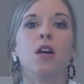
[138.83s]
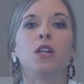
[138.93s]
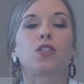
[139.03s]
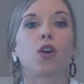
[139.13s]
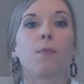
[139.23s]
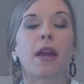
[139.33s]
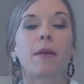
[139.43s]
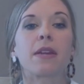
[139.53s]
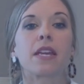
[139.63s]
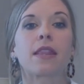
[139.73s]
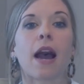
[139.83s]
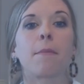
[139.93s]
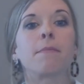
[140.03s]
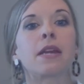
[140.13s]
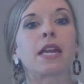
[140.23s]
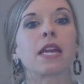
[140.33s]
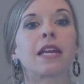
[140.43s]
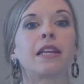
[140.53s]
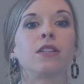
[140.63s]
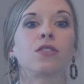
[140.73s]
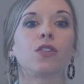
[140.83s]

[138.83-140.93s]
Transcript: So maybe that means